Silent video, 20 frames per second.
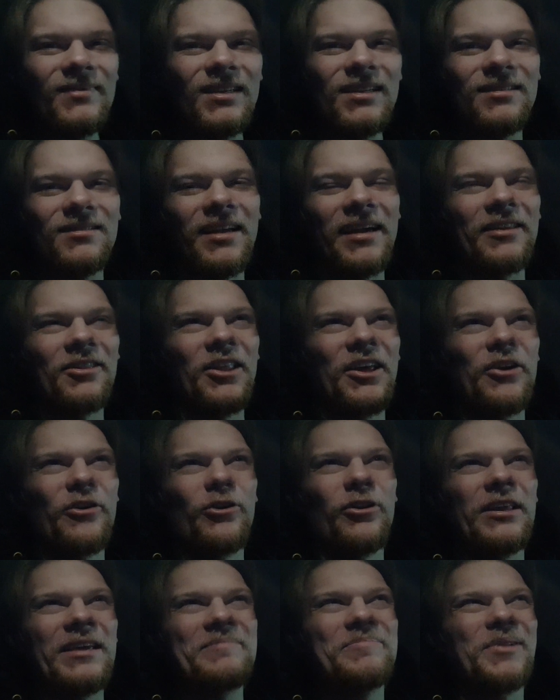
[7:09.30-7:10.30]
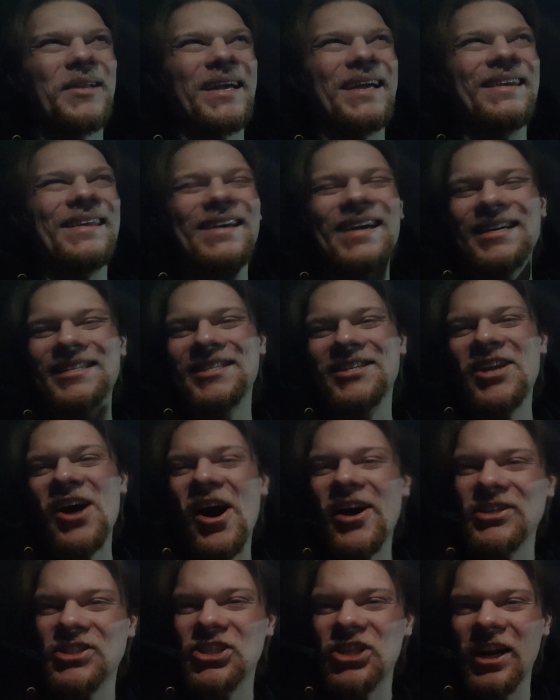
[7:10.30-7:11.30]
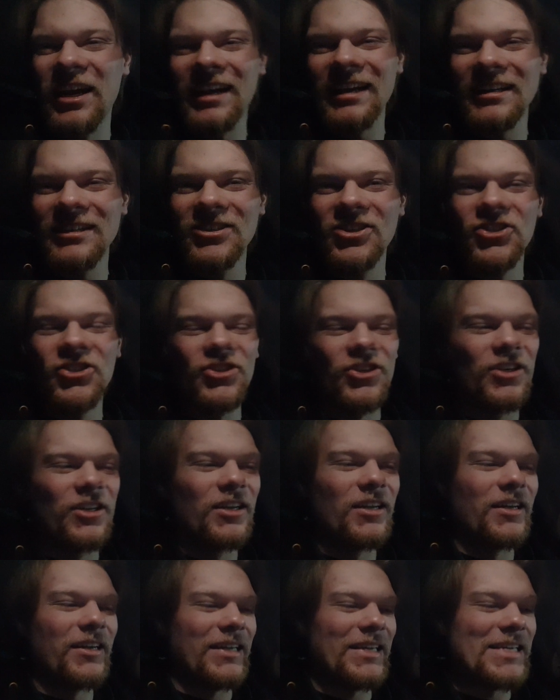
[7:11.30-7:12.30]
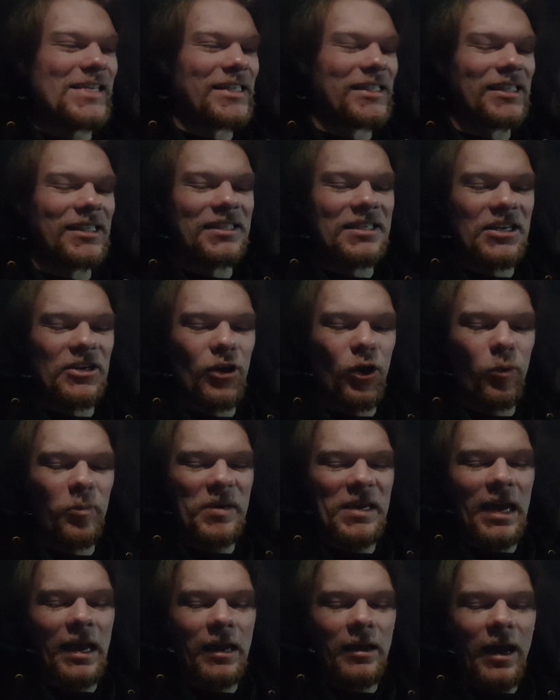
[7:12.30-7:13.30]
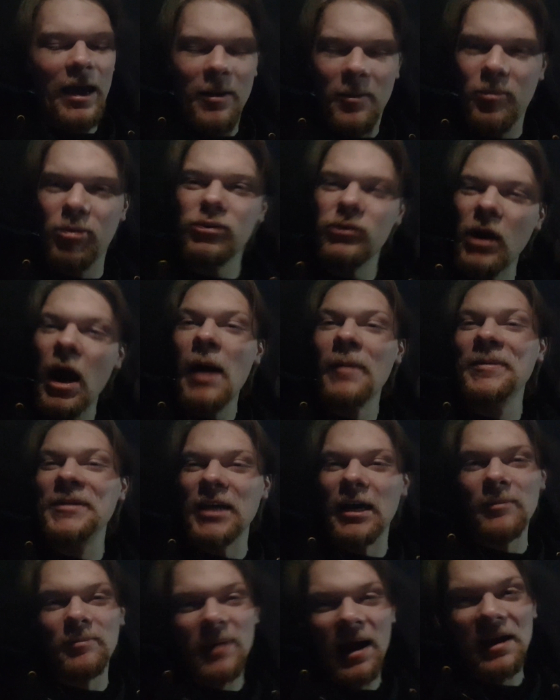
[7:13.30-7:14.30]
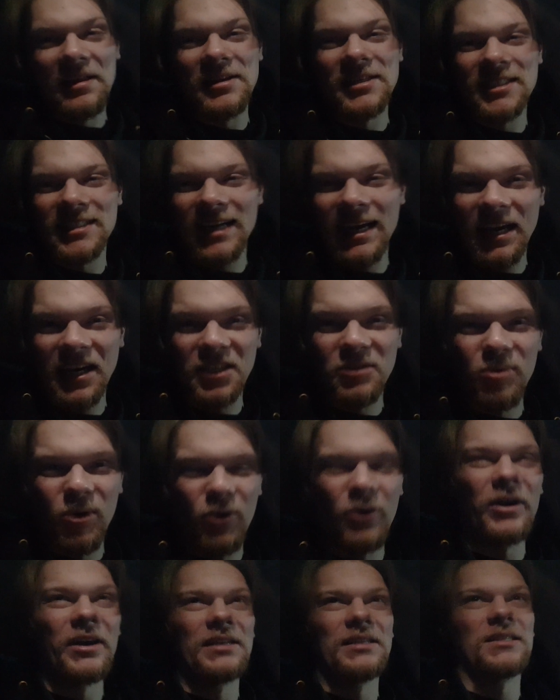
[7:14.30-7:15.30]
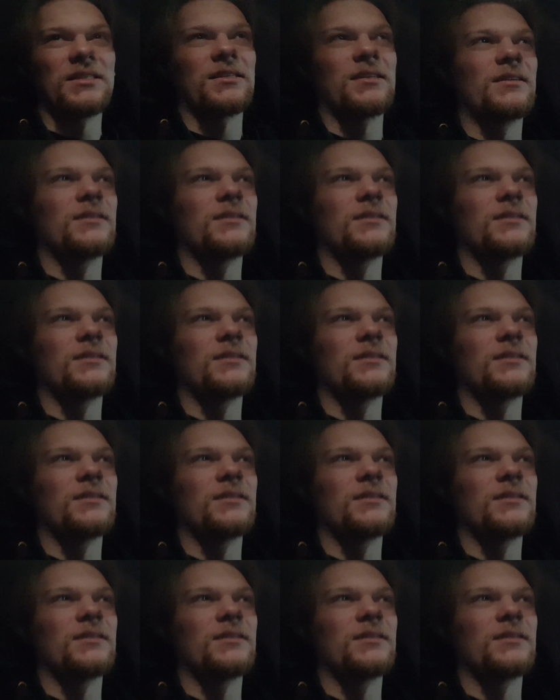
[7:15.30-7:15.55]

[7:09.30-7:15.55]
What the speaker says: Like, literally, Blaney has not changed. He is still being propped up by the stage points.